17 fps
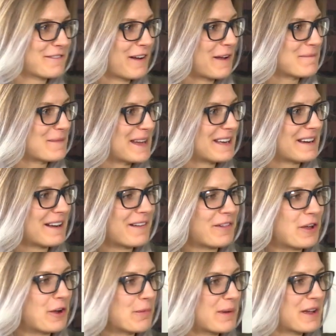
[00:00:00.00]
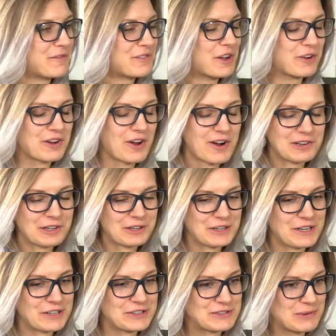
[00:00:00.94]
I mean, a little bit of your younger
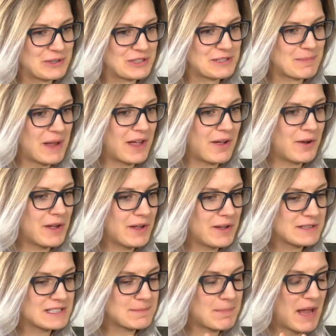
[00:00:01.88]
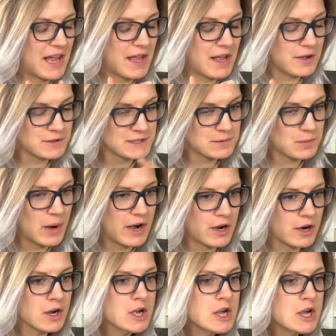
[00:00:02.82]
years were spent
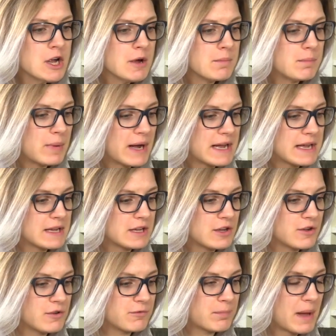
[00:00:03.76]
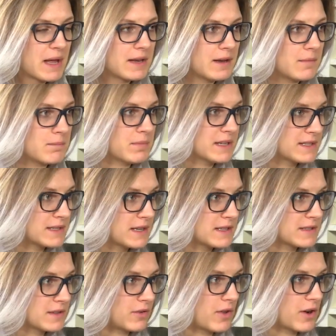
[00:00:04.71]
elsewhere, but you've been in
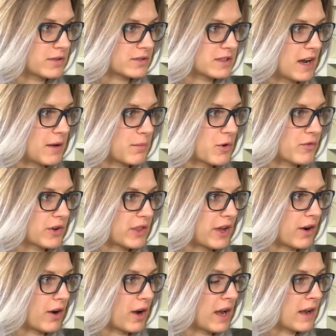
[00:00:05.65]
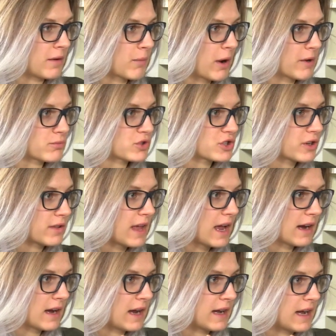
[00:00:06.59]
business a long time over there, and I'm sure
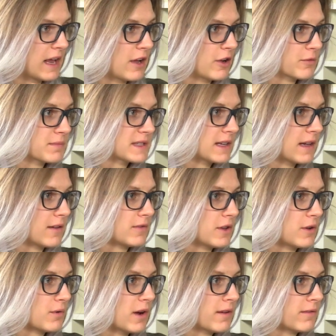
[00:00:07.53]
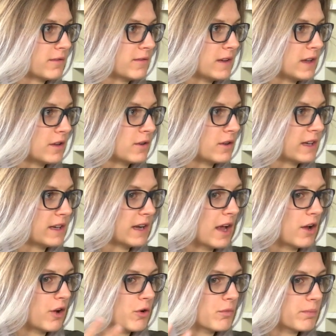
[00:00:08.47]
that kind of helps give you a feel and
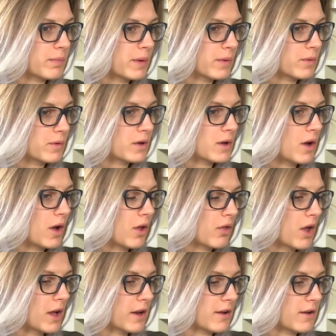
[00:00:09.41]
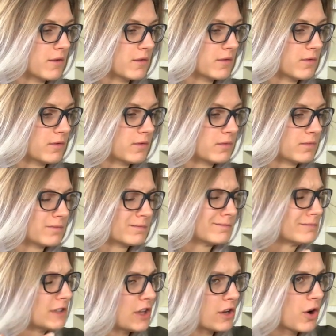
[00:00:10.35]
help a lot of,
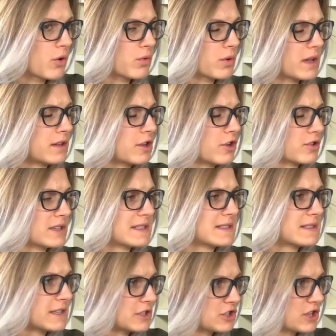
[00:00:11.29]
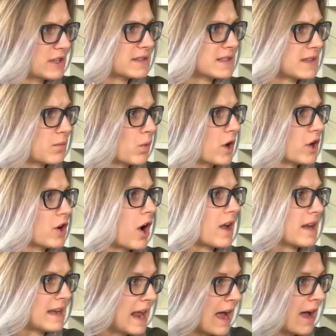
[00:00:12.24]
you know, your decisions and
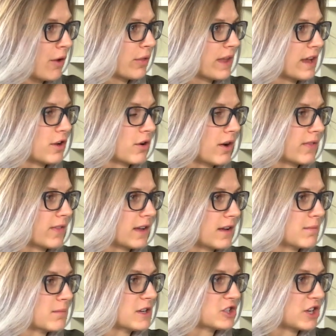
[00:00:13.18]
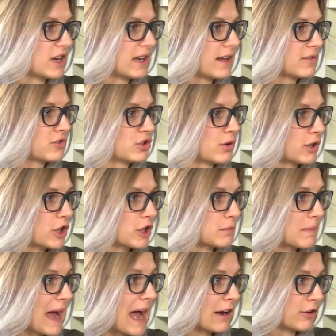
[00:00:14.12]
whatnot now that you're on the commission, gives you a good
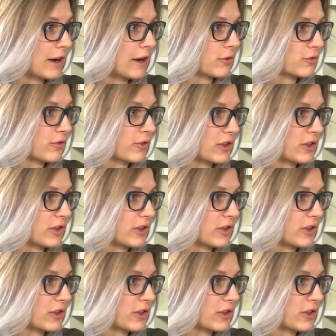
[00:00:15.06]
background for